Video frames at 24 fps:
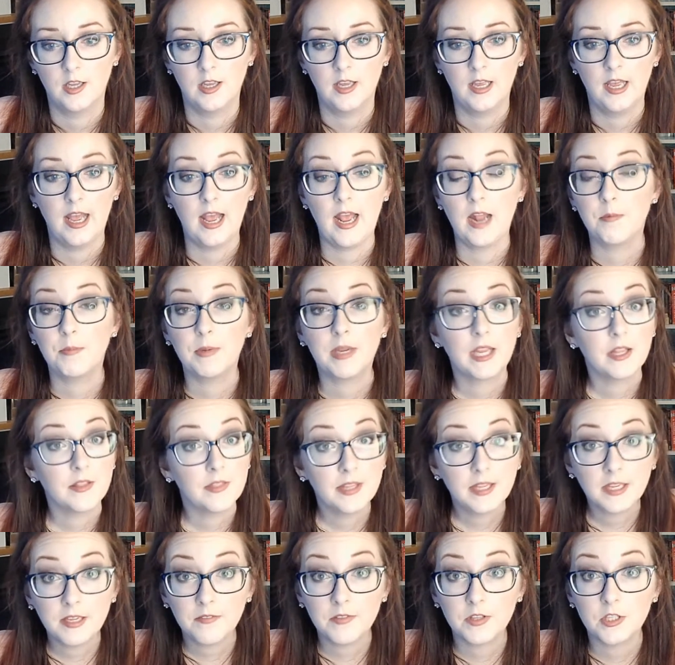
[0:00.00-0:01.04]
And we can
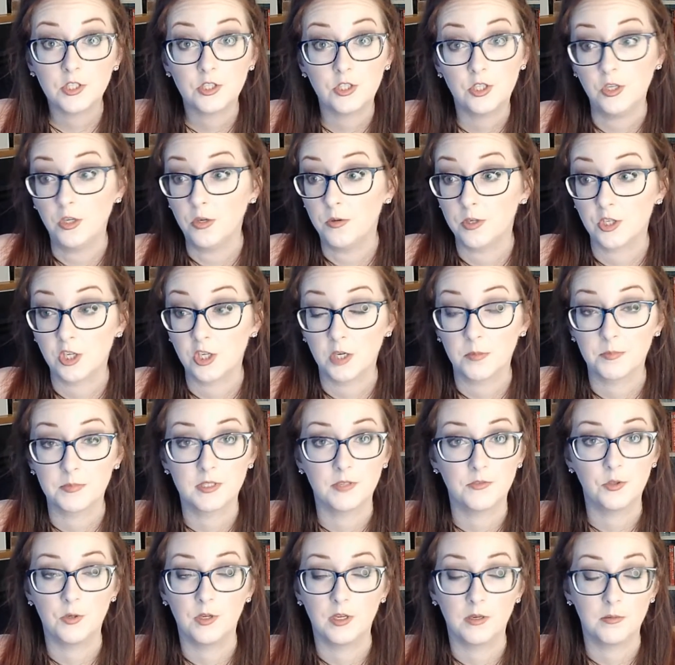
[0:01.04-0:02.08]
think of this too in terms
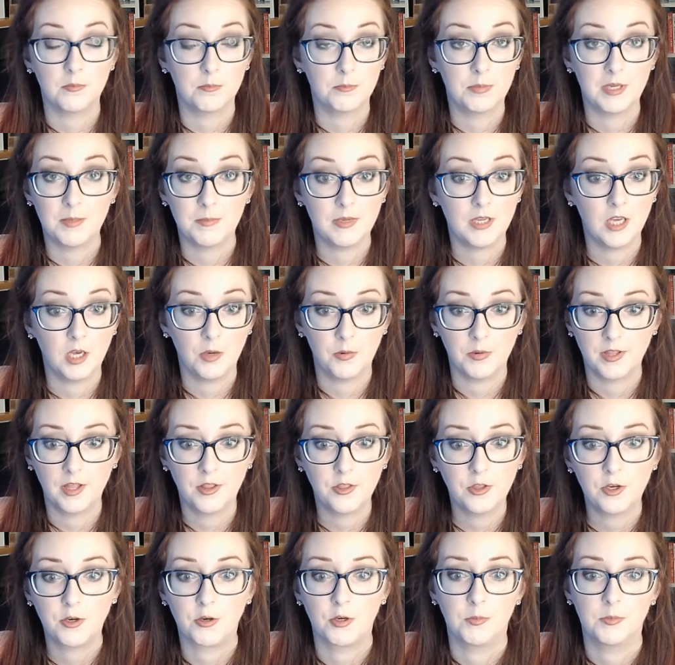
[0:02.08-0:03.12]
of doing PBL with
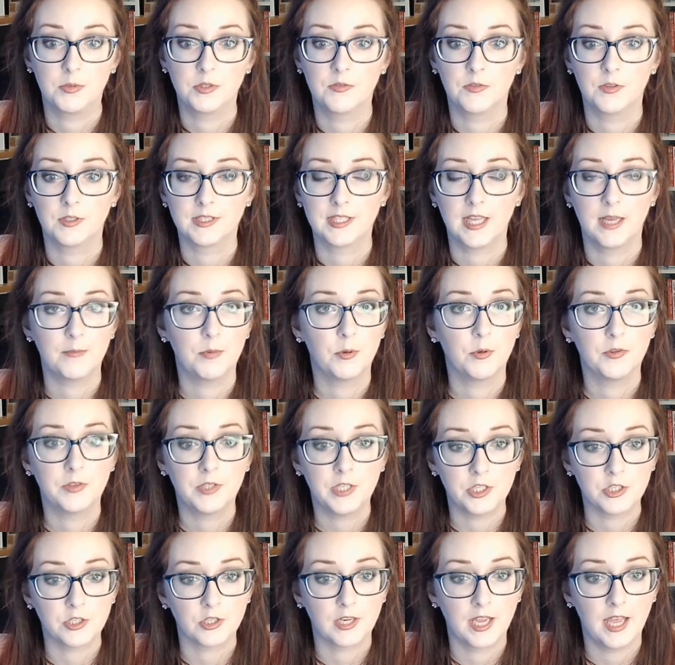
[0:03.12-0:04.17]
other groups, for example,
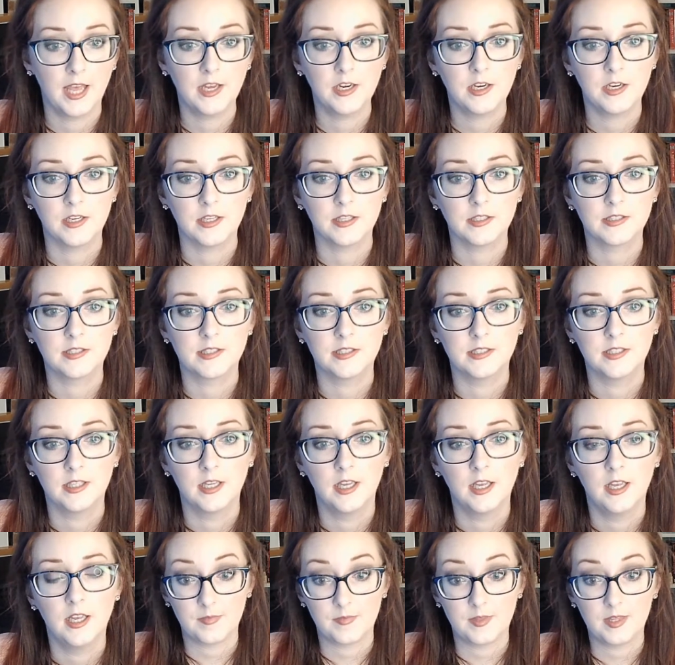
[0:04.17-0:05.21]
teacher candidates.
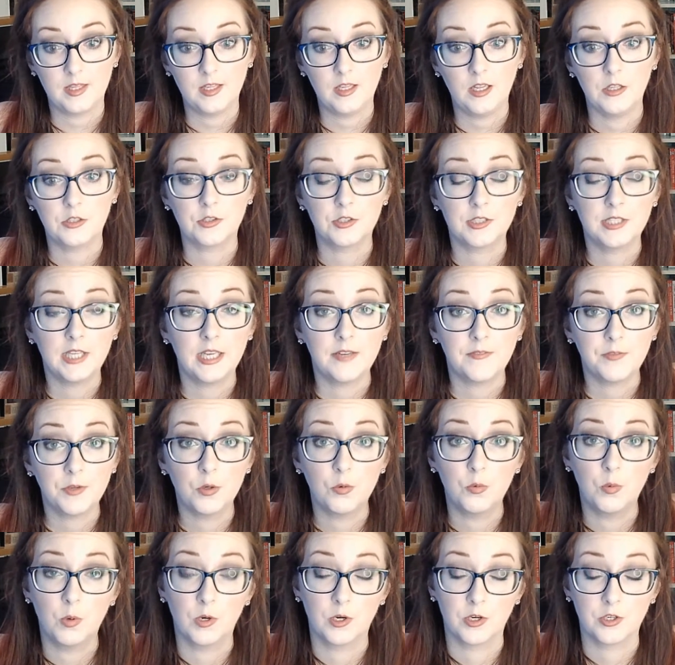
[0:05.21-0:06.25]
So say if you
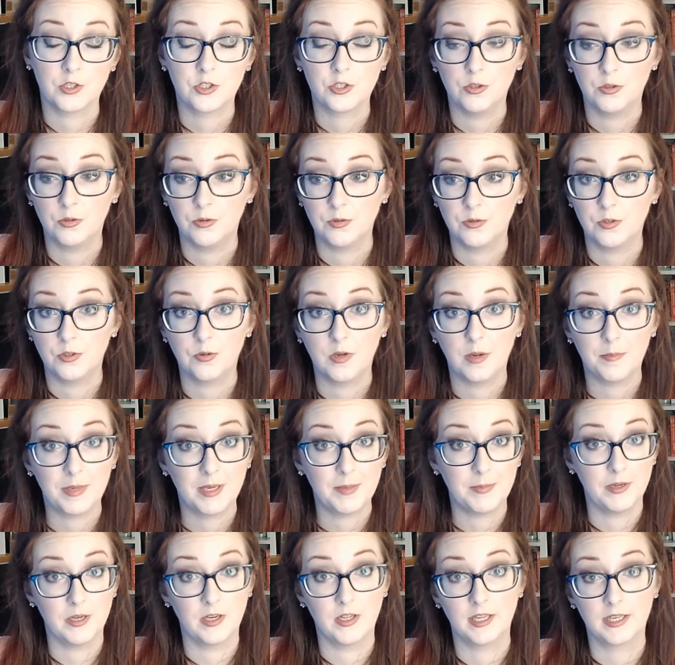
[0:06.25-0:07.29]
were to do a
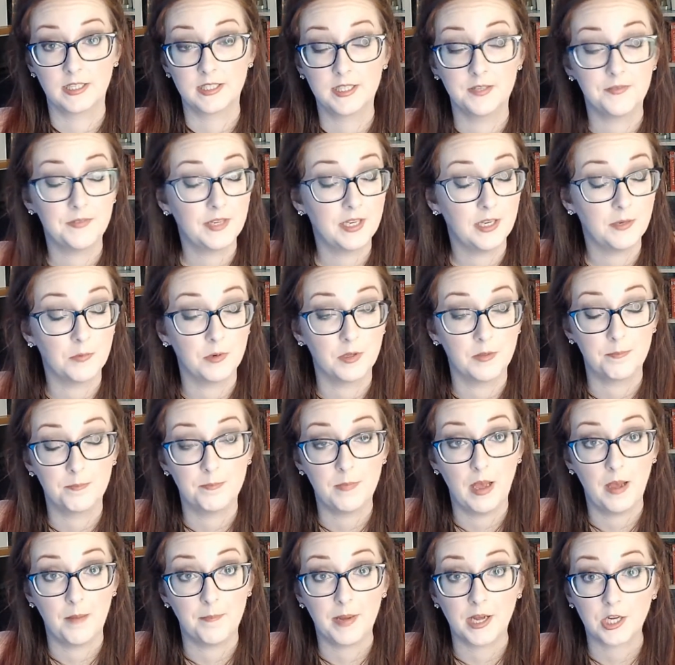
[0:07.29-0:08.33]
PBL activity with
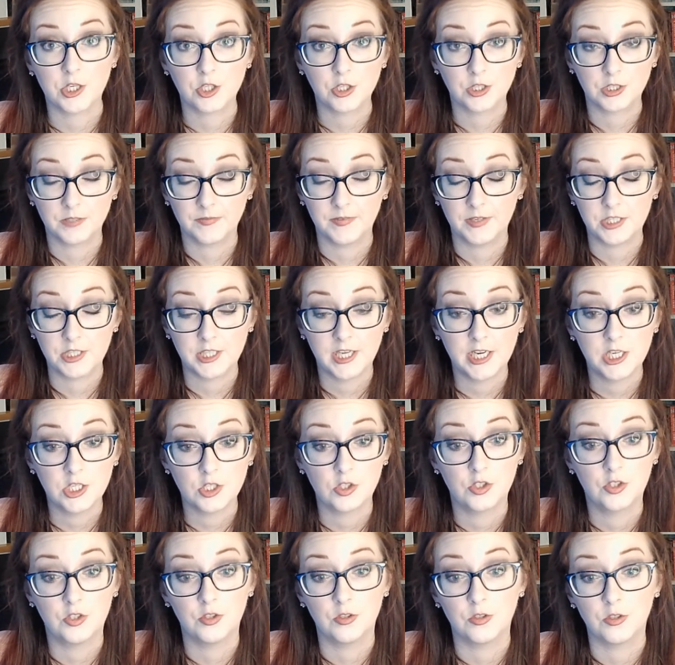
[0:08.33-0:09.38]
Bachelor's of Education
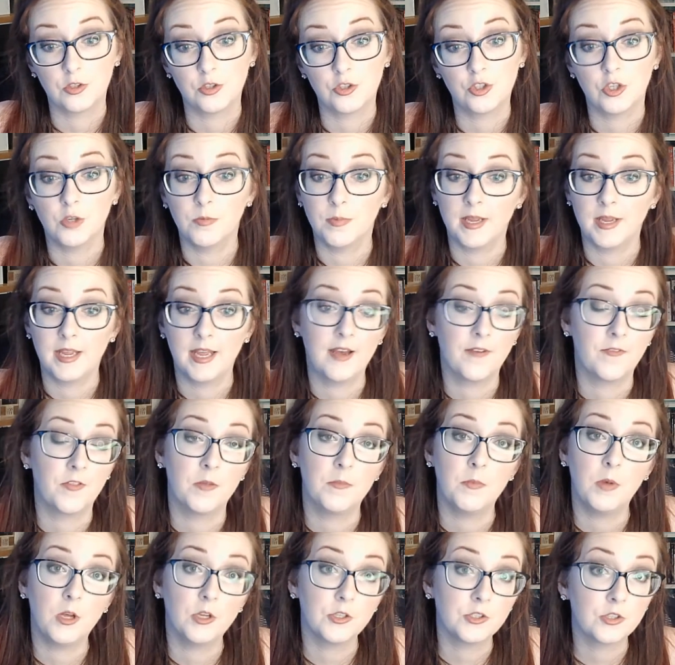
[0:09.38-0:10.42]
students, you may have
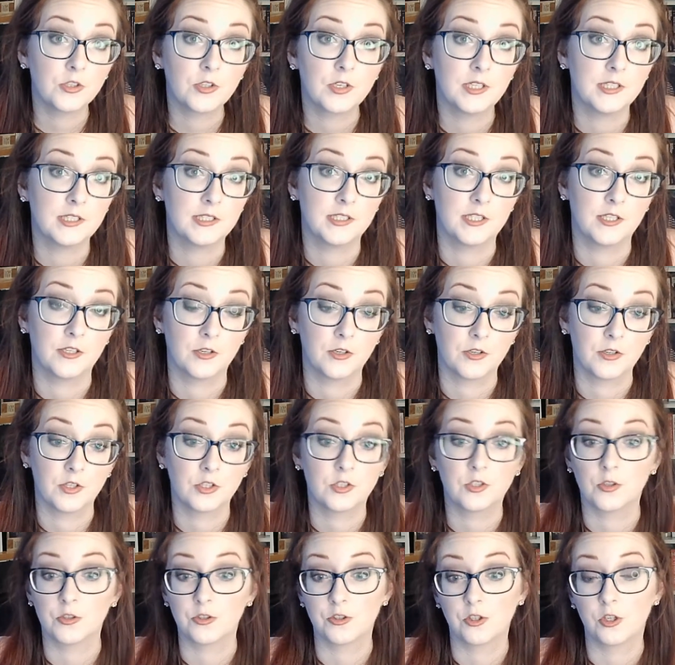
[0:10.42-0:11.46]
them also consider the
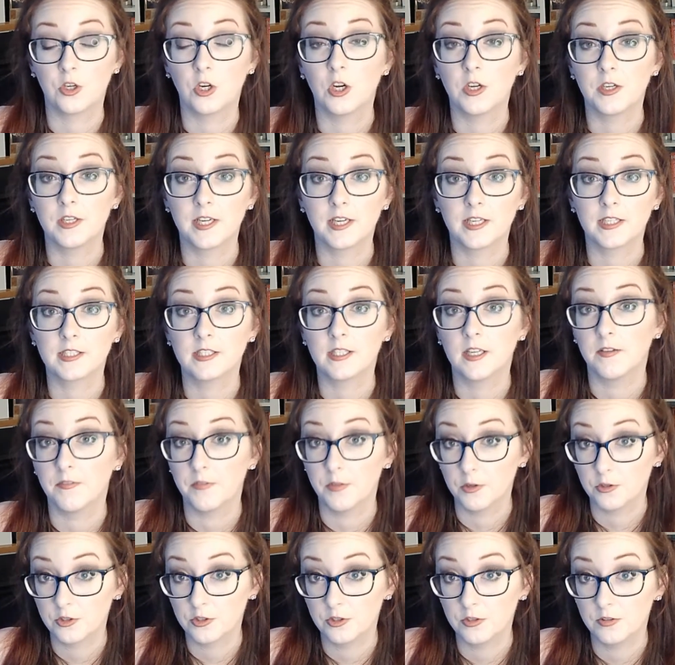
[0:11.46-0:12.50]
social context of
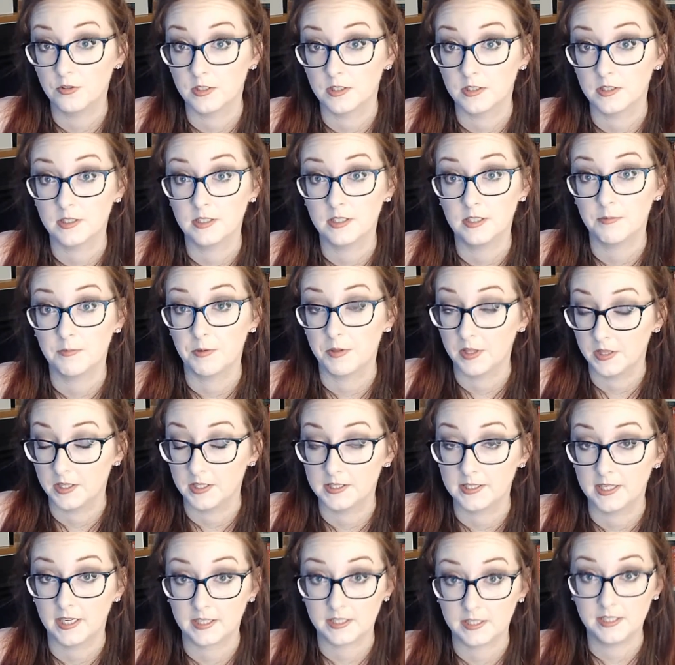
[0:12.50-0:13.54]
their students within
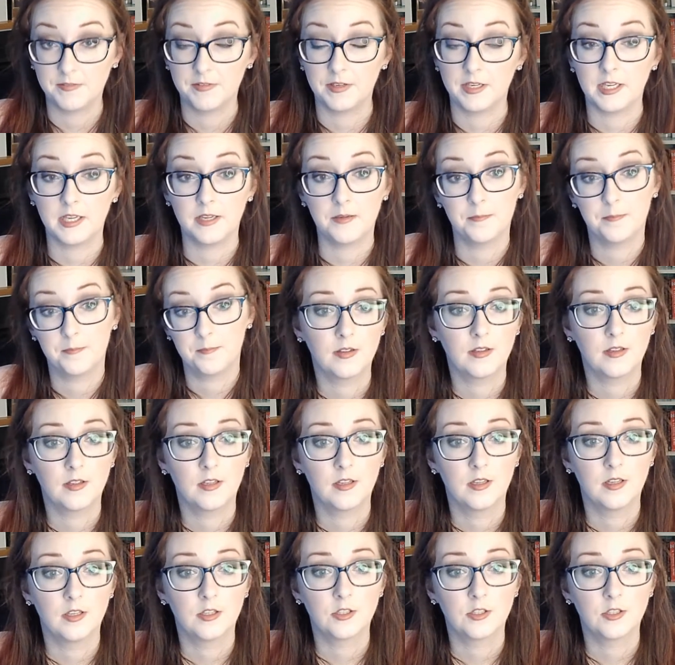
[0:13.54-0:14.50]
this activity. So